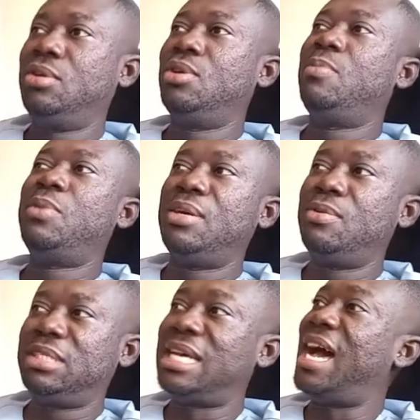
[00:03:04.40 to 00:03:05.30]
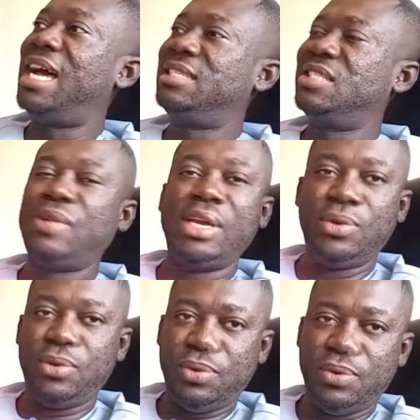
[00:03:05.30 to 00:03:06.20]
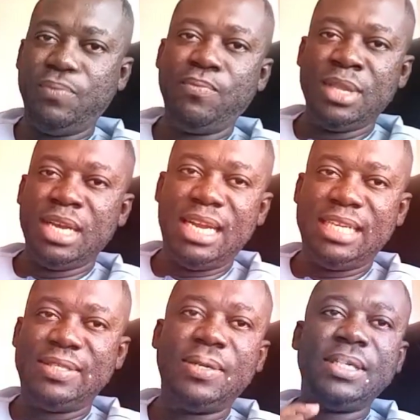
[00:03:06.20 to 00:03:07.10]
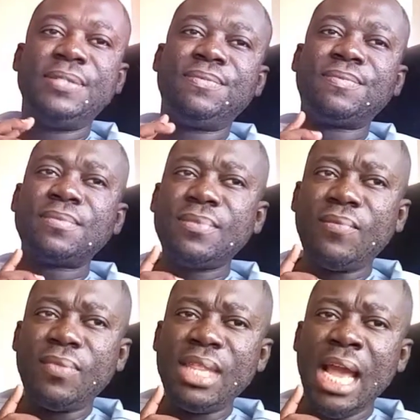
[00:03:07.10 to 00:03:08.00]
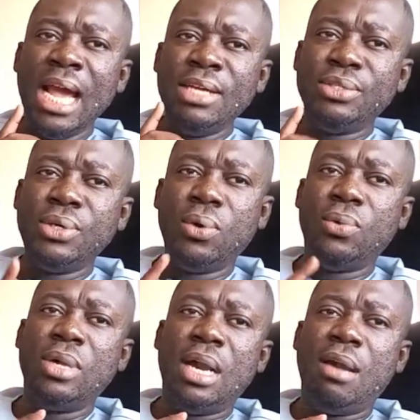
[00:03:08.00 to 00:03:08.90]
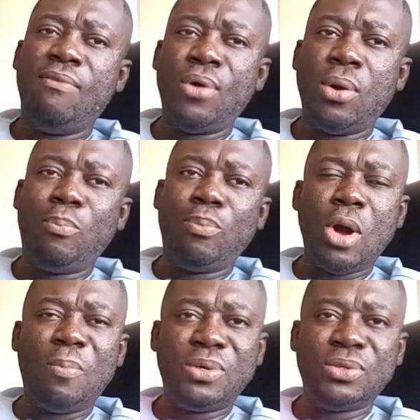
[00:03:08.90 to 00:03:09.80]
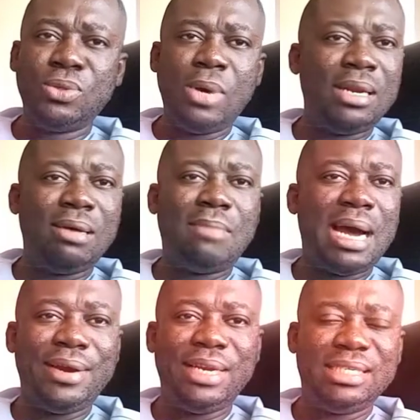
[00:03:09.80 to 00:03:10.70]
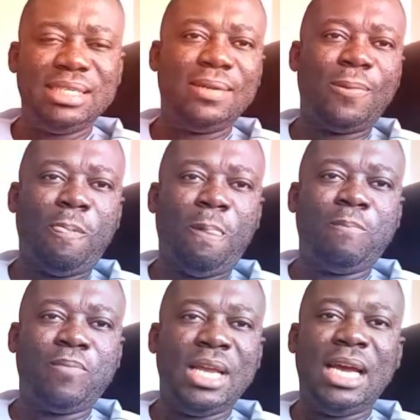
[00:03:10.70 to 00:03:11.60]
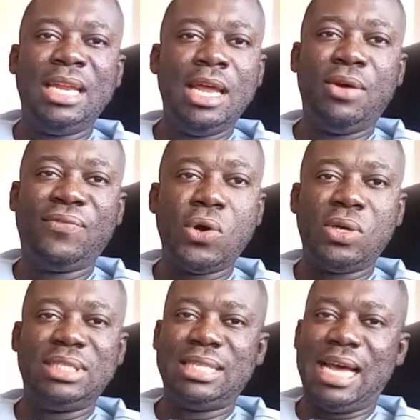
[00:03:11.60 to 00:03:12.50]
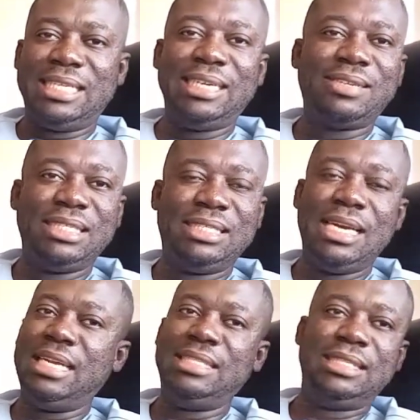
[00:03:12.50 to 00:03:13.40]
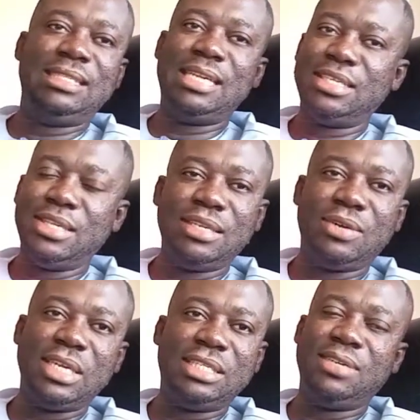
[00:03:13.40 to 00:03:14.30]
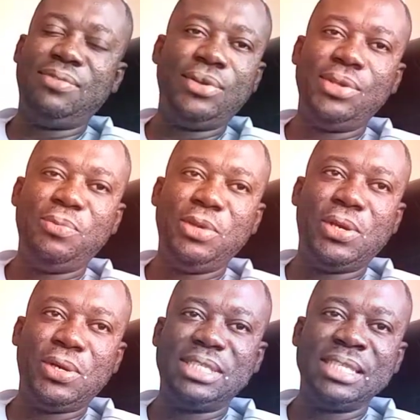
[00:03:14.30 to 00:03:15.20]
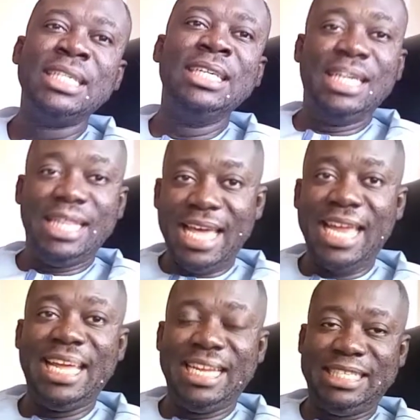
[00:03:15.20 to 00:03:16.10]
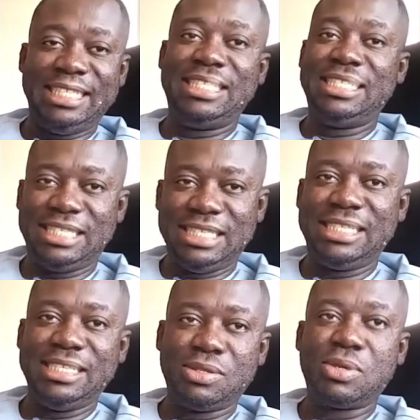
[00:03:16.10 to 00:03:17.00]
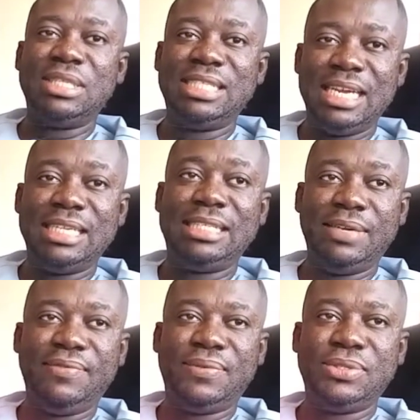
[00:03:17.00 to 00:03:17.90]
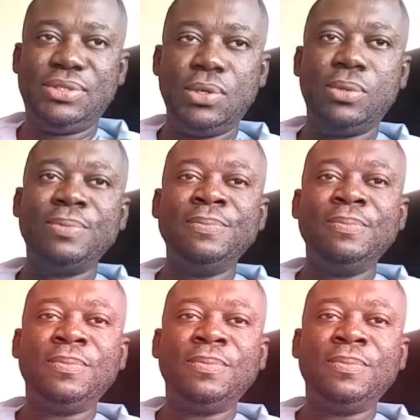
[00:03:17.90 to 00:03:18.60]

looking upon a woman, ah, she's fine. No. That's not it. So, for couples who are not married, then of course, as a Christian, it's out of the question for you, because then it is considered sinful. So,